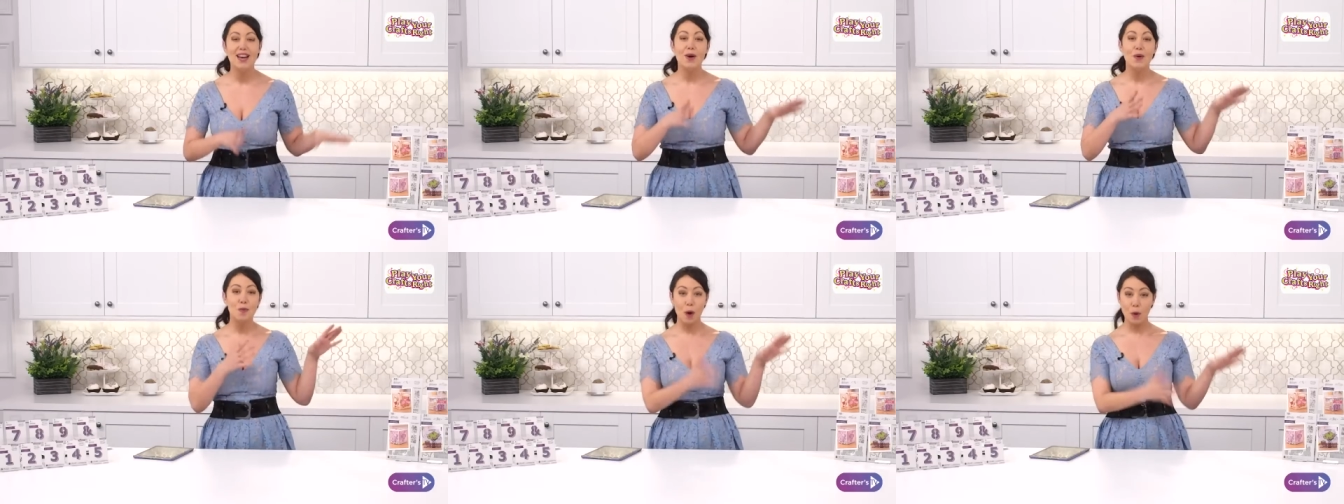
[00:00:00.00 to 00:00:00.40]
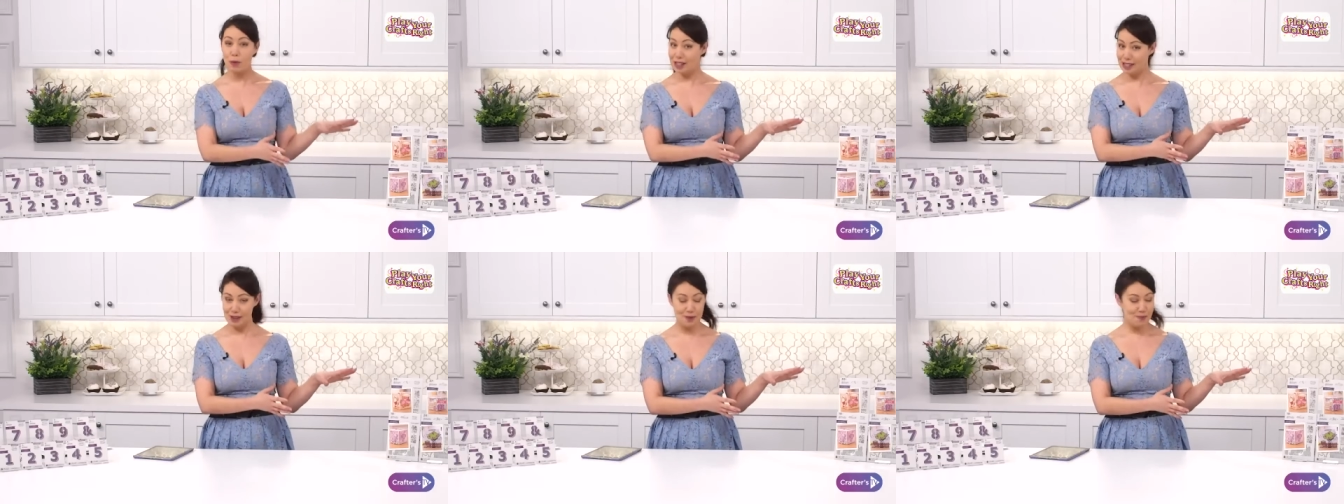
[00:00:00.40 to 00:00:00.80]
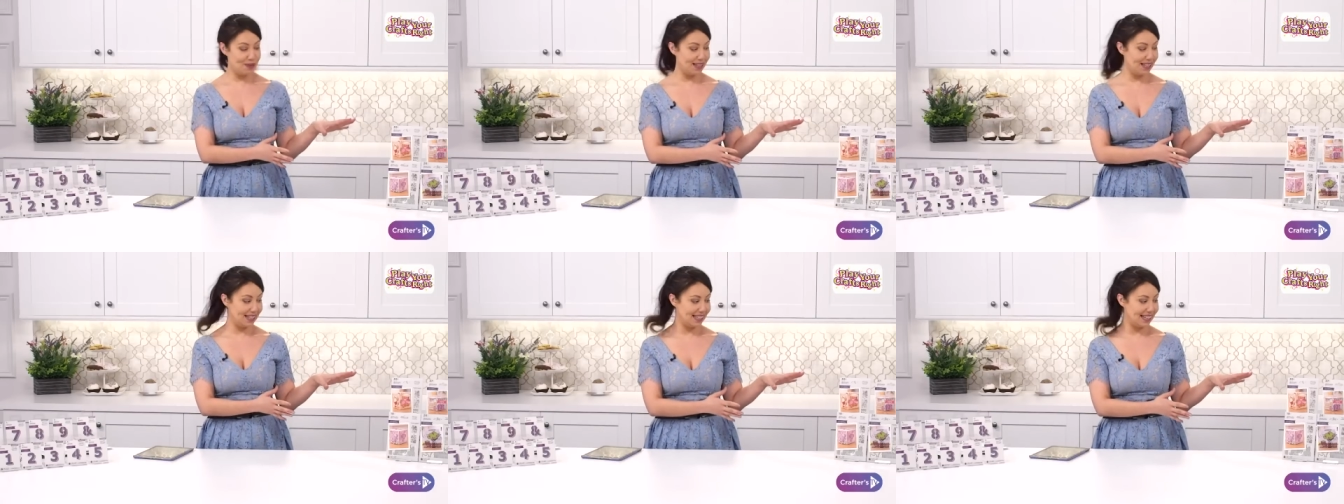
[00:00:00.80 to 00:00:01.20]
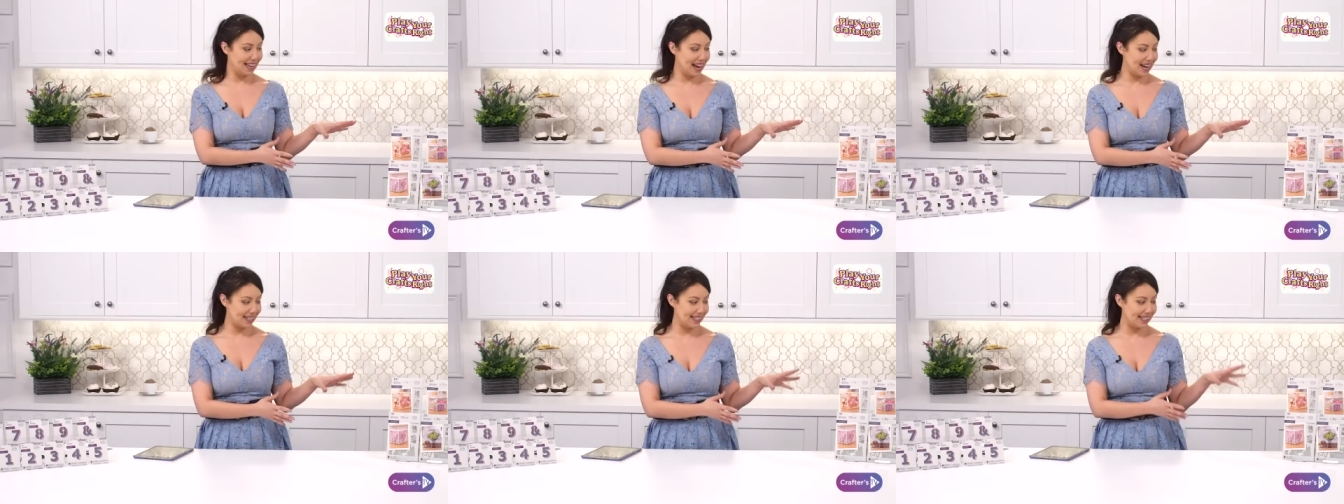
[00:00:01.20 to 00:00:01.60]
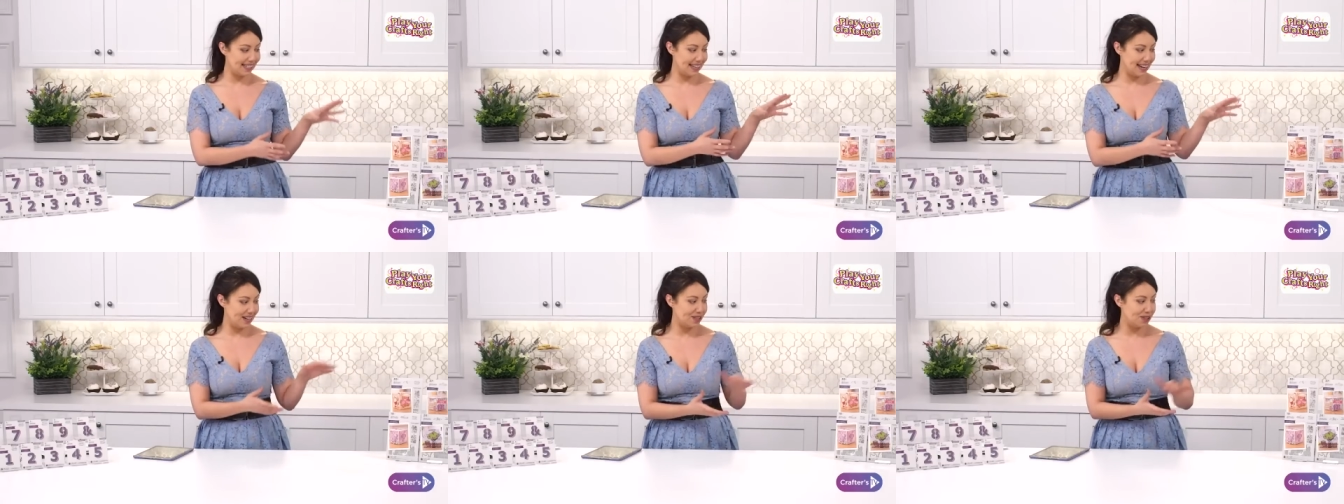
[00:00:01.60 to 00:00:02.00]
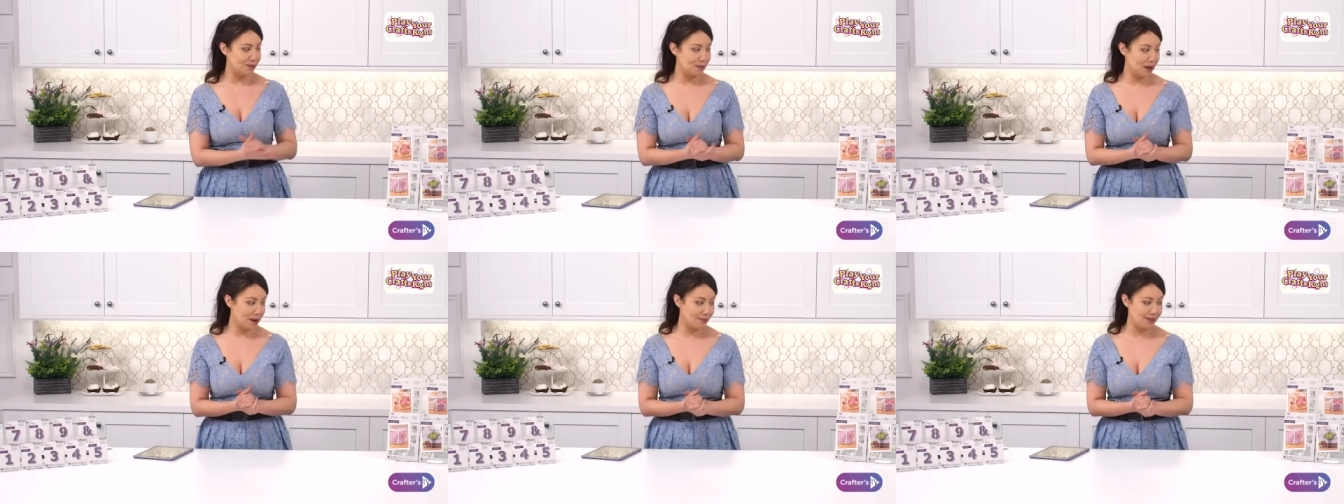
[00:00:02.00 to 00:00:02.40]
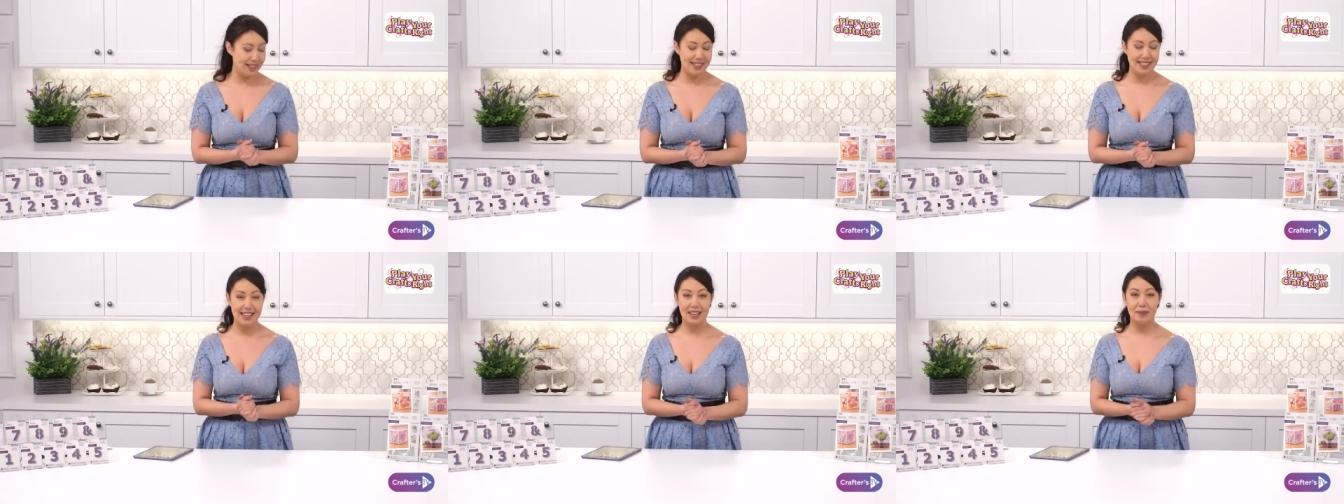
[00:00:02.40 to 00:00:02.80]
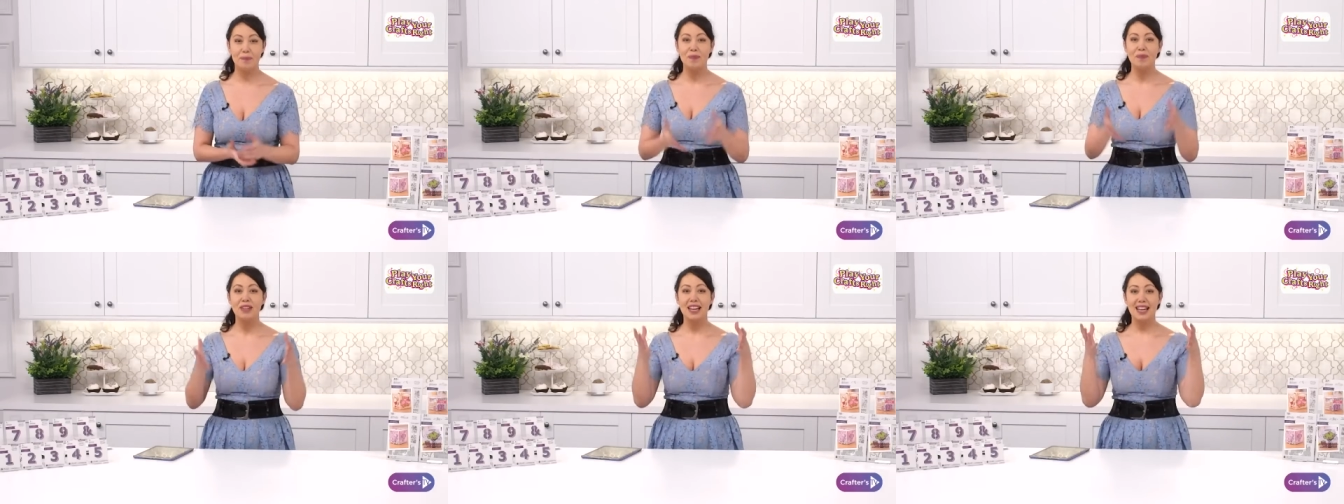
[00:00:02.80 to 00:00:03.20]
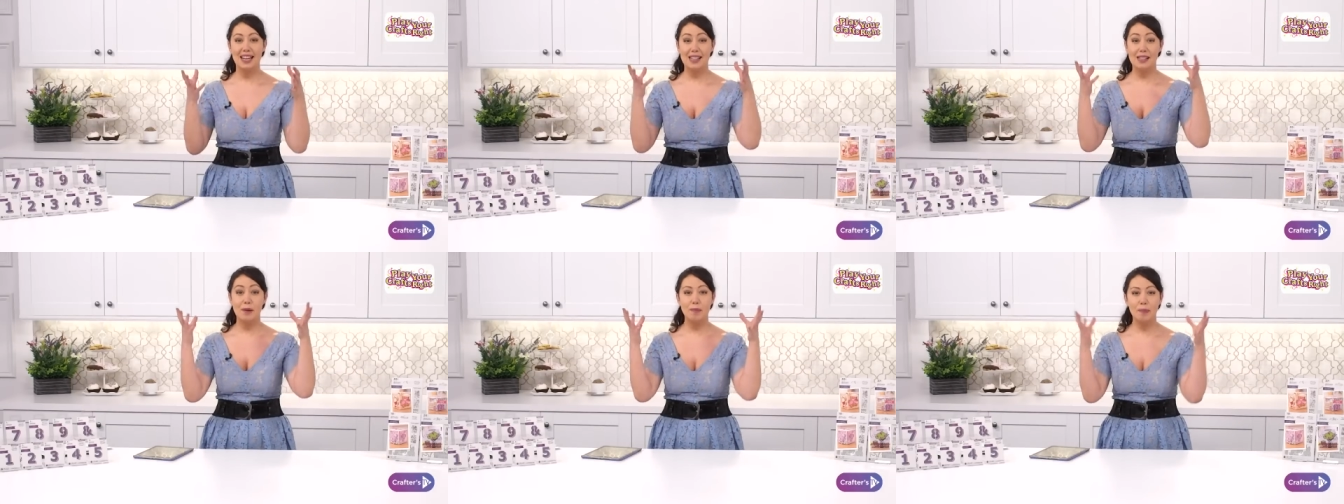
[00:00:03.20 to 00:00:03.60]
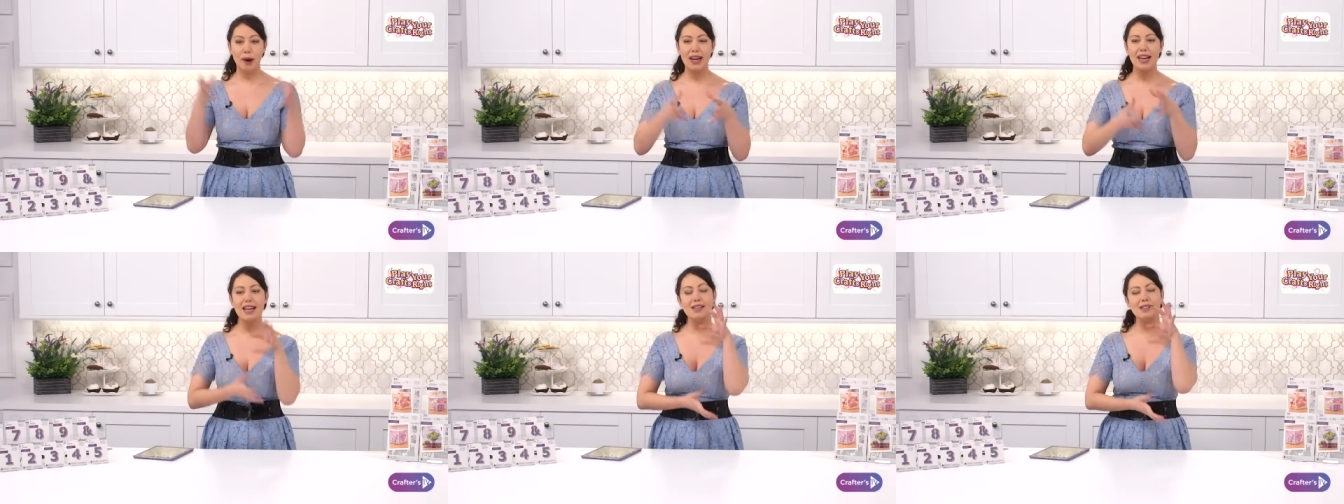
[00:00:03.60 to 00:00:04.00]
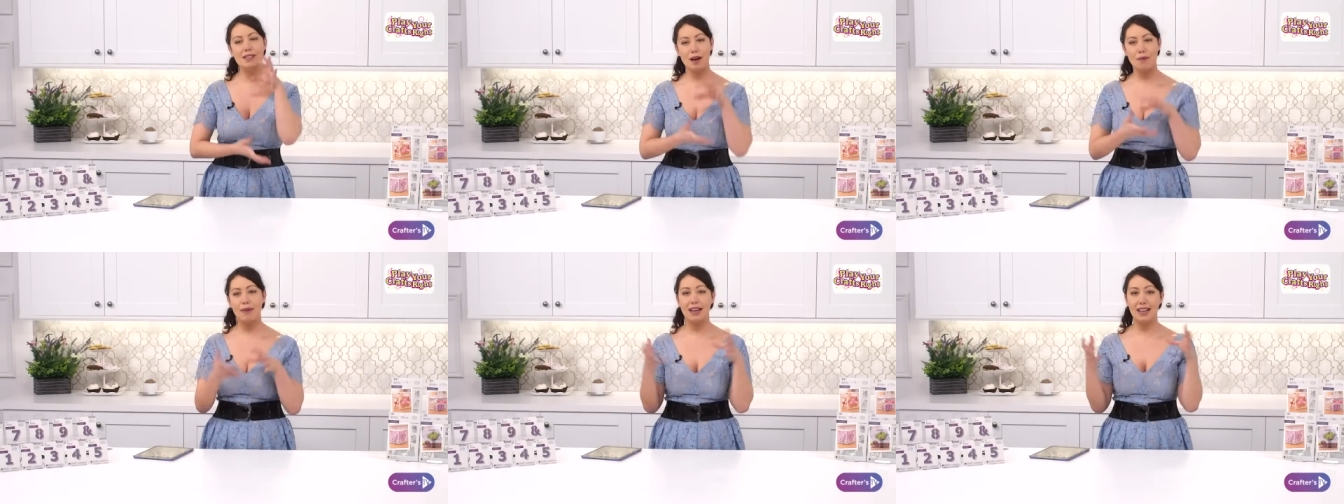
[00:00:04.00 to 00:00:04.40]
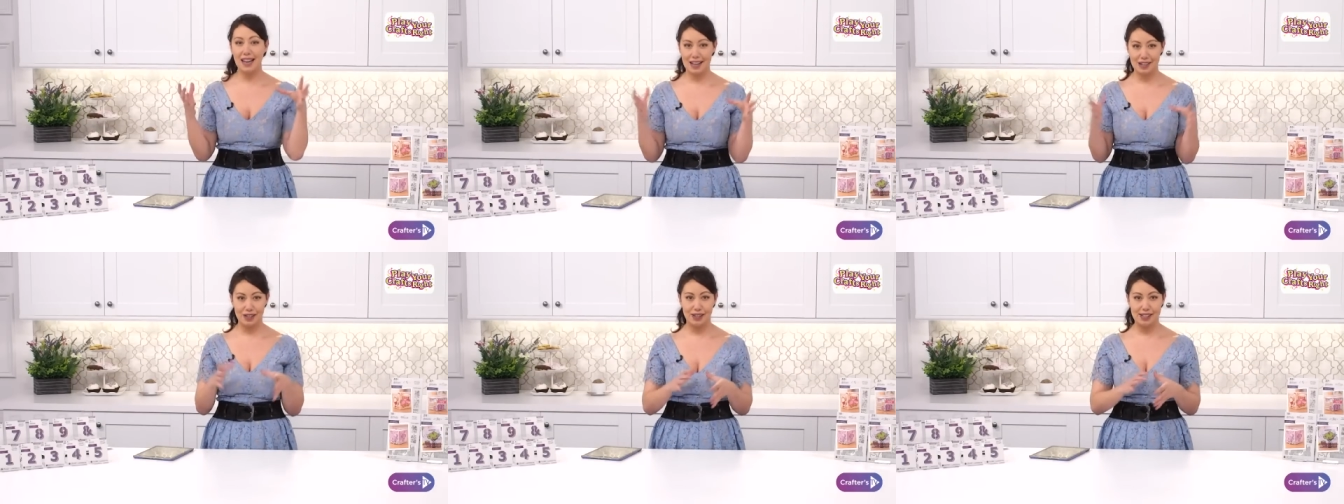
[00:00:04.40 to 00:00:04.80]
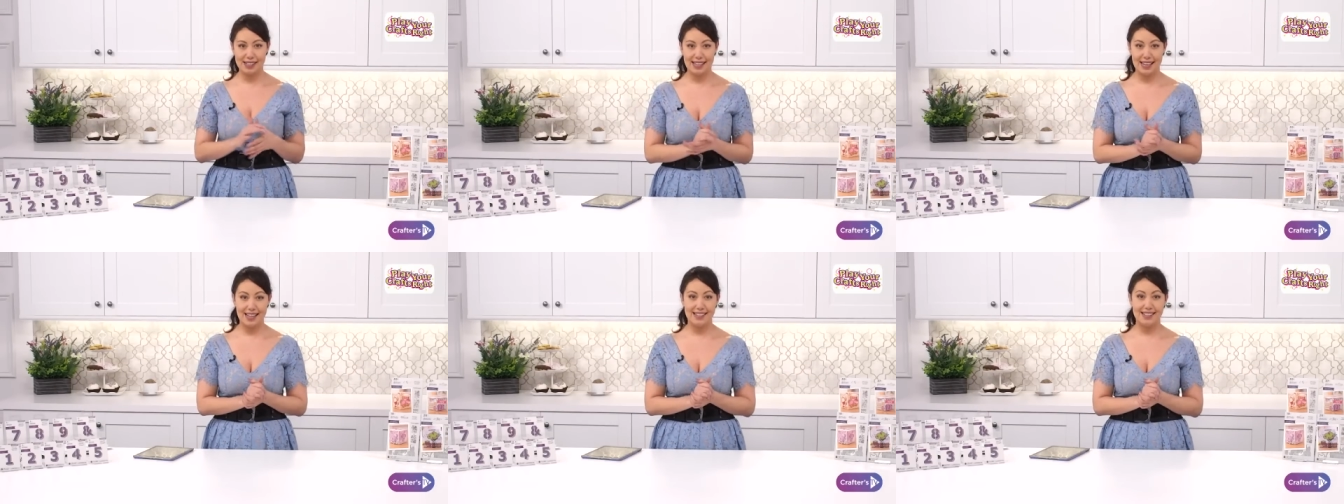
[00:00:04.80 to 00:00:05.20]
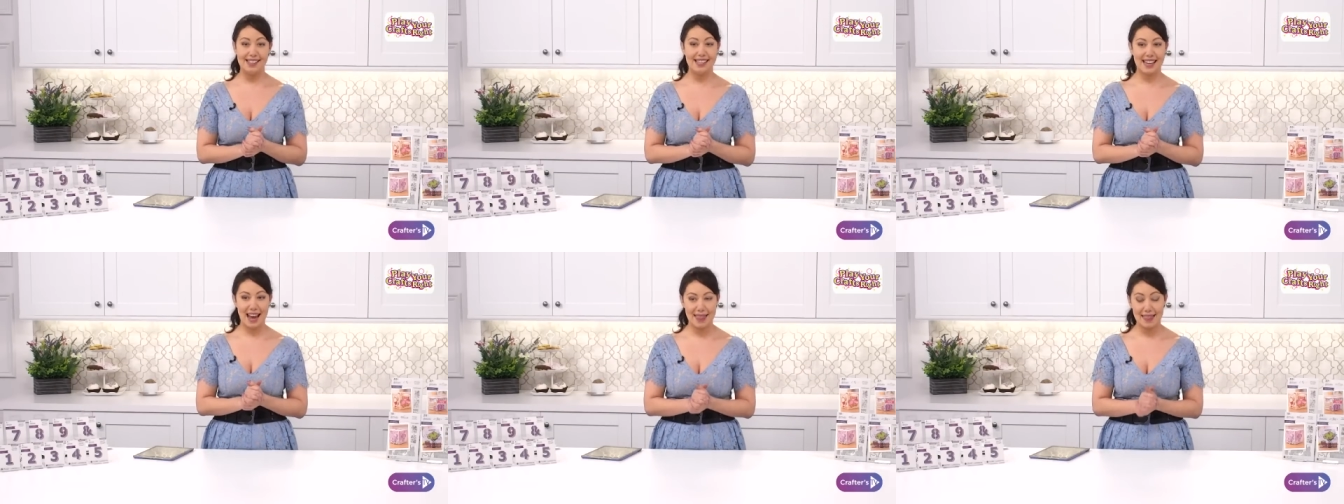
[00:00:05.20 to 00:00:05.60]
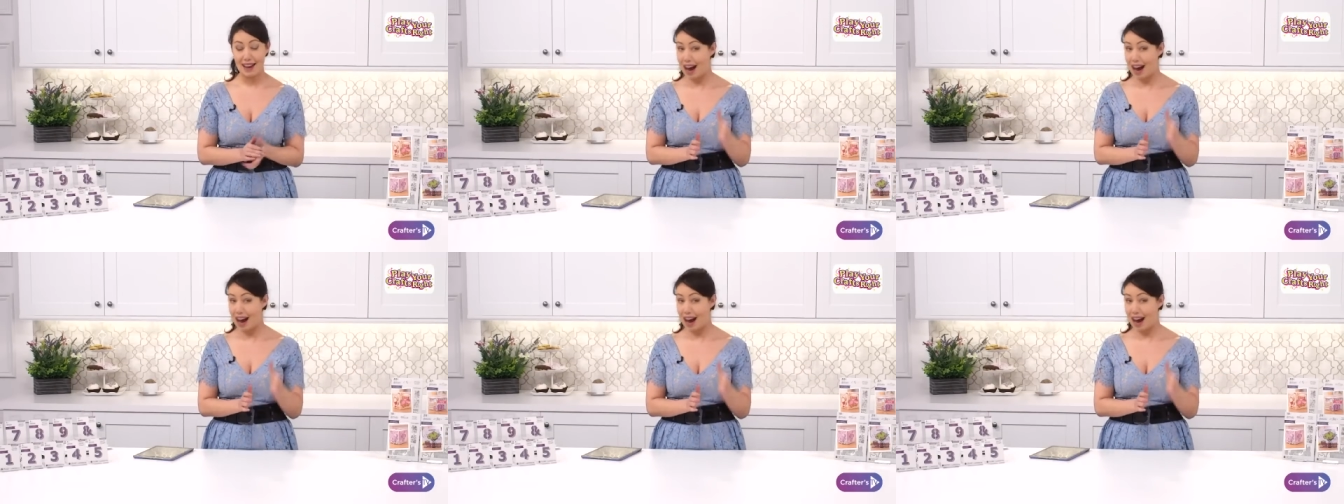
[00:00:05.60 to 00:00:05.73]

What we're doing with this collection, as you'll be able to see, is bringing some collections in together.